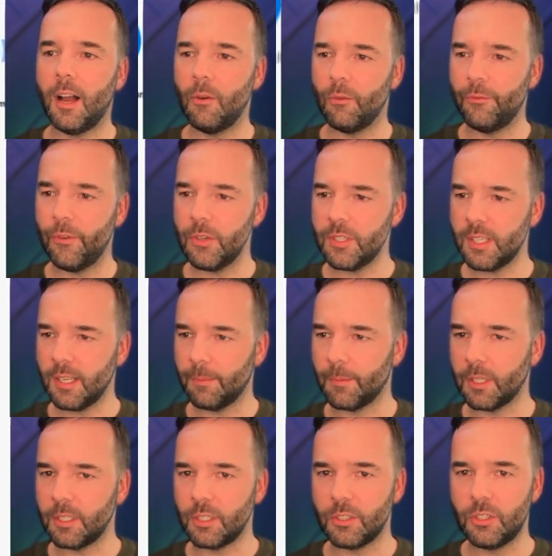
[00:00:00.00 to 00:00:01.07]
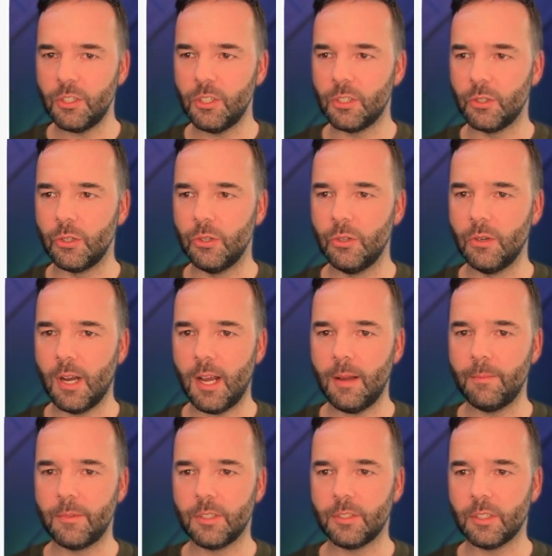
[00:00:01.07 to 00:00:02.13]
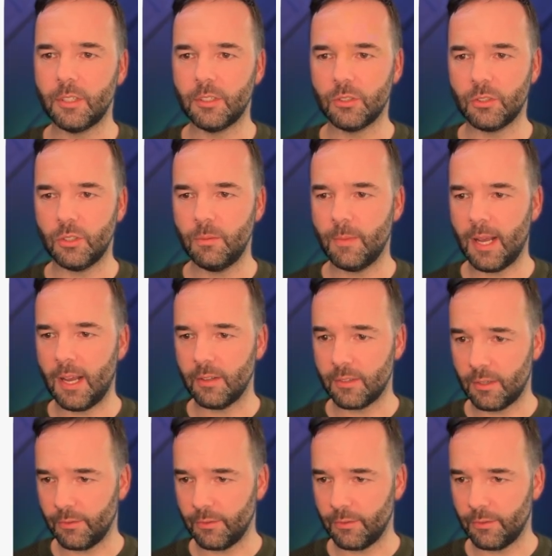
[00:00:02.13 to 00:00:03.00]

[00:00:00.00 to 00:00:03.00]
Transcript: first thing I'm going to do, I'm just going to zoom out.